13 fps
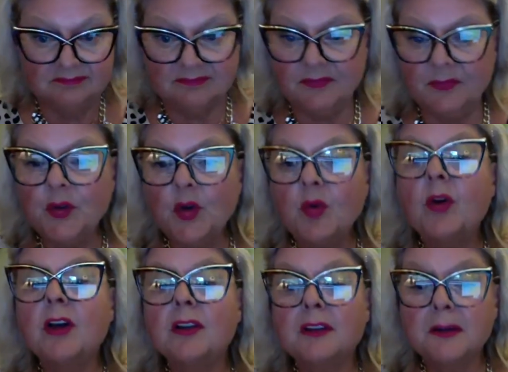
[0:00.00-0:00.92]
no
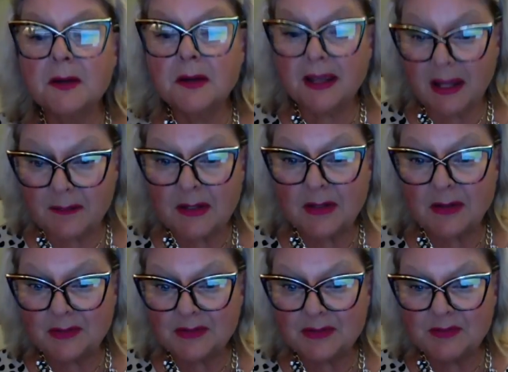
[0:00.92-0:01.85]
other
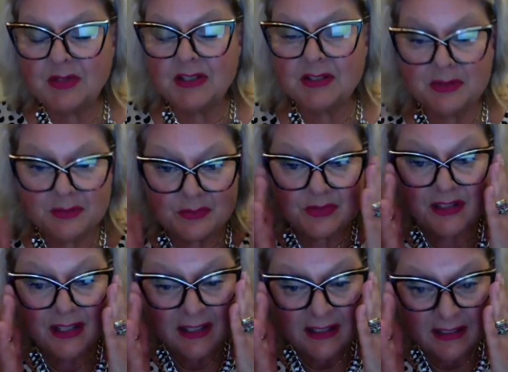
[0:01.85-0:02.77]
chemicals being used.
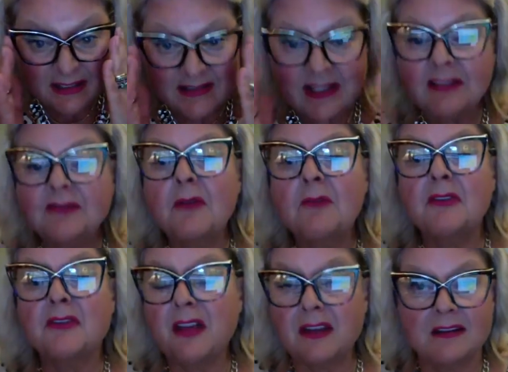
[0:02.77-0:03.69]
Aside from the
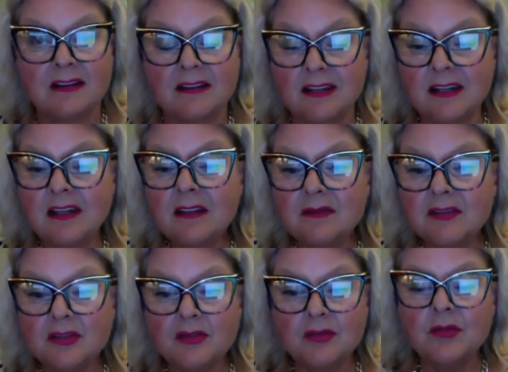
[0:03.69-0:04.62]
fact that it gives
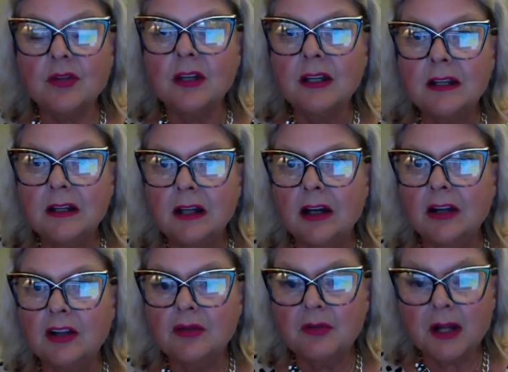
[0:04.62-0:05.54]
you a
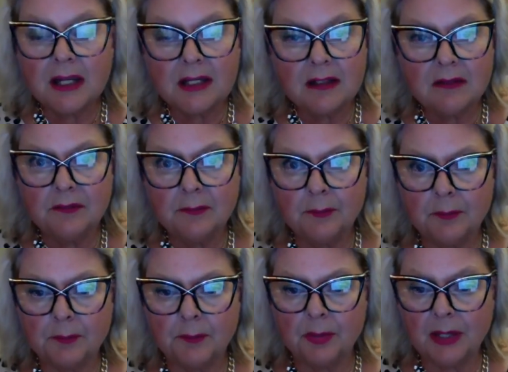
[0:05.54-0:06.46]
great
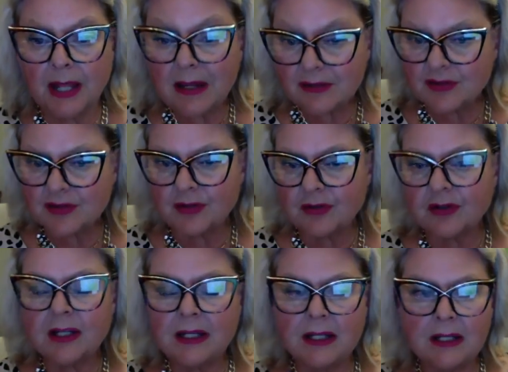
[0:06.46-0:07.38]
pleasure
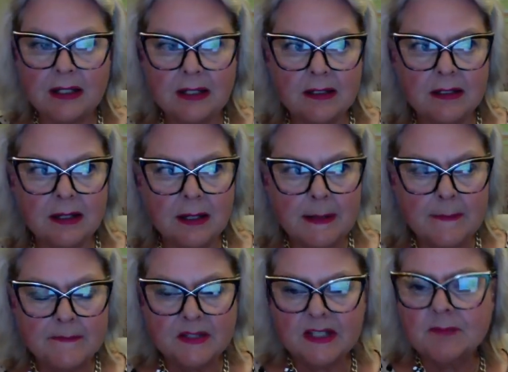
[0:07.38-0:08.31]
in
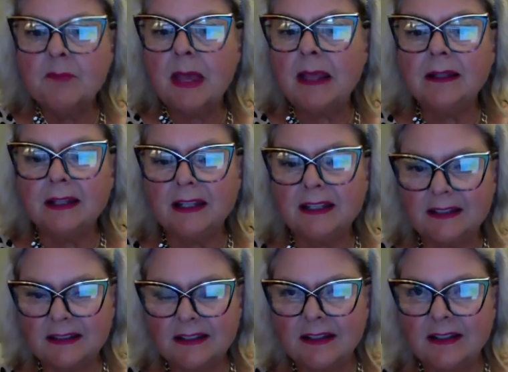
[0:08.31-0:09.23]

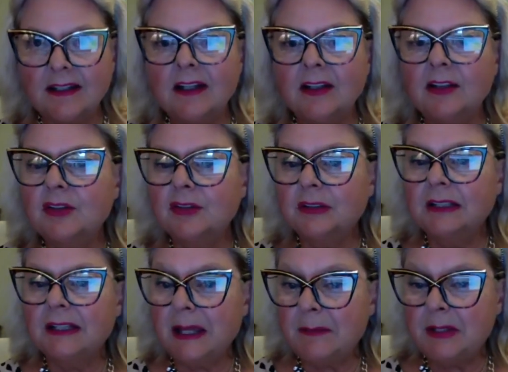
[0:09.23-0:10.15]
smelling a good
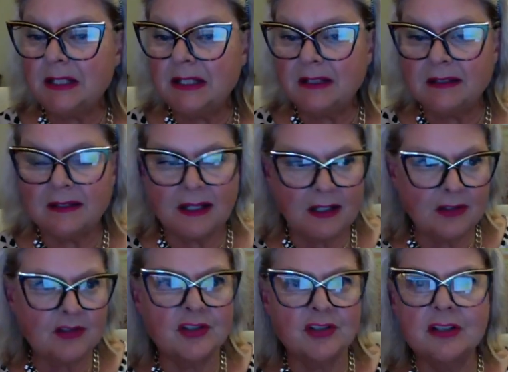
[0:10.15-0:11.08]
lemony
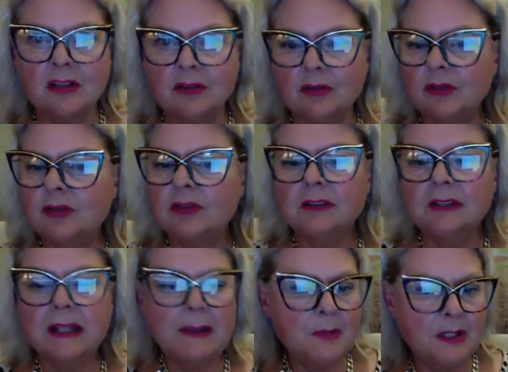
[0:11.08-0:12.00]
kitchen and a good
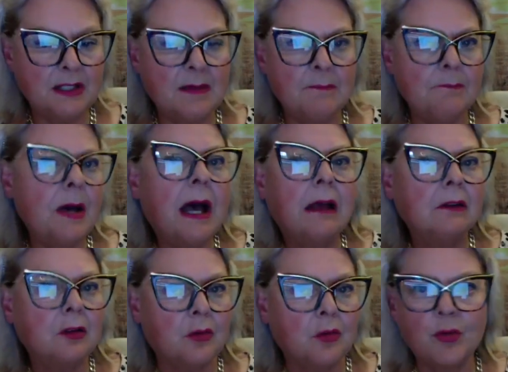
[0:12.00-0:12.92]
lemony
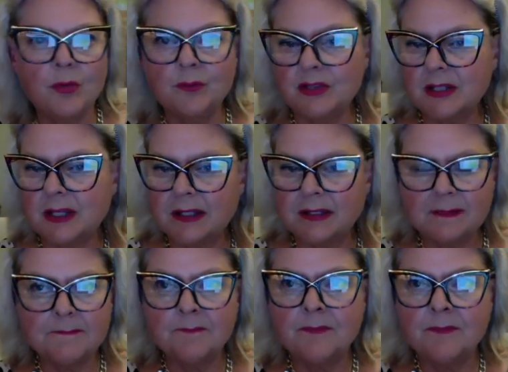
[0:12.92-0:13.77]
bathrooms, and